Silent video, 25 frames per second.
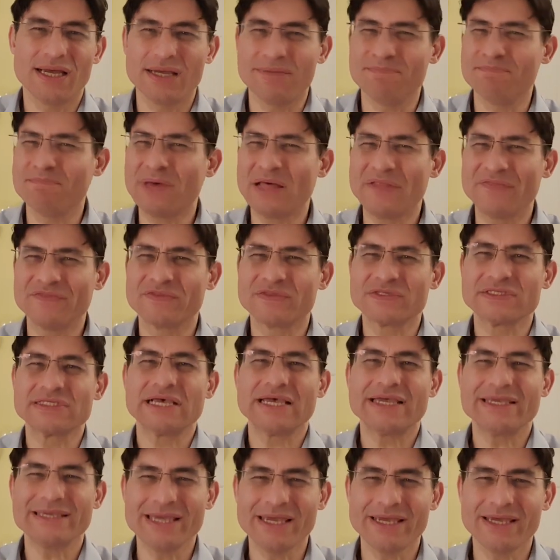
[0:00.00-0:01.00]

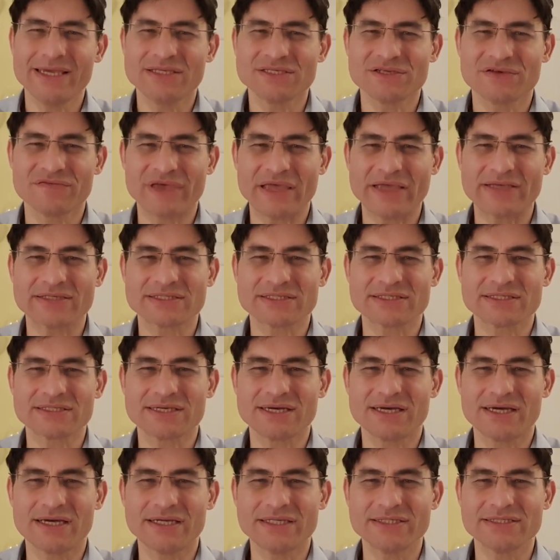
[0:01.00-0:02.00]
months, years of
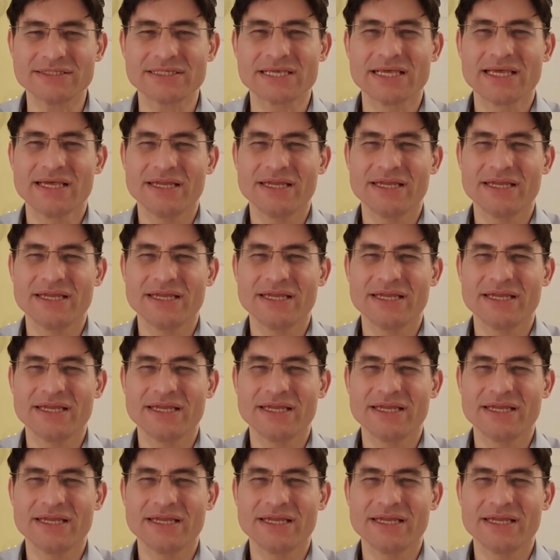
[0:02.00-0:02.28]
exercise,